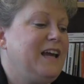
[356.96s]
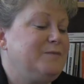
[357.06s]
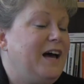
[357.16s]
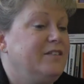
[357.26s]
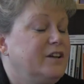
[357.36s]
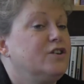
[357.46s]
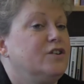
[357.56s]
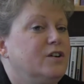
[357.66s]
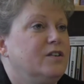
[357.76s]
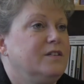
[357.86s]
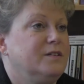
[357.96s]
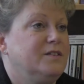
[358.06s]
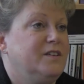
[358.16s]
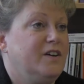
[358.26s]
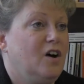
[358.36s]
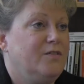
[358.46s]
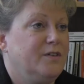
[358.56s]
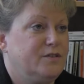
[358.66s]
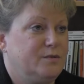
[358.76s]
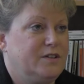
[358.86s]
kept asking her to sign off
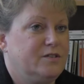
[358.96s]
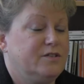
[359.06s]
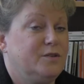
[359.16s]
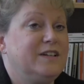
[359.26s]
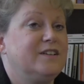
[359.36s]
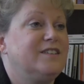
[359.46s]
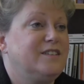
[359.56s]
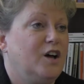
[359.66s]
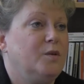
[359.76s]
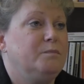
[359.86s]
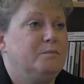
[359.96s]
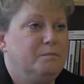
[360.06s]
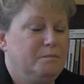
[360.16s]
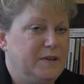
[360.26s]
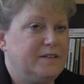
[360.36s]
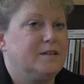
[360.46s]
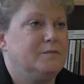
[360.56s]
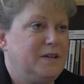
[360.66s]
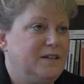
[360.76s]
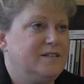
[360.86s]
her jointure so he could sell bits
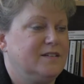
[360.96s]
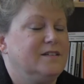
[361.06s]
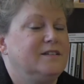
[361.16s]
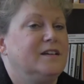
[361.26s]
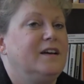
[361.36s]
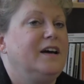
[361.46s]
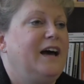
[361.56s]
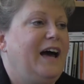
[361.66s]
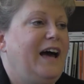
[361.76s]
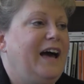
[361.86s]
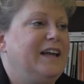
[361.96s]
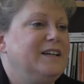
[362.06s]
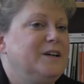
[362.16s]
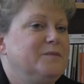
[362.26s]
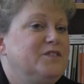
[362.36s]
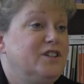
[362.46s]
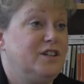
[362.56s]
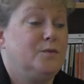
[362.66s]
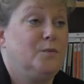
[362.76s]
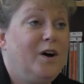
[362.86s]
and pieces. And she
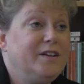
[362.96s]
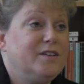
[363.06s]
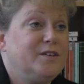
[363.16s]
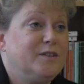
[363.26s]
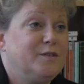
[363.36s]
didn't want to,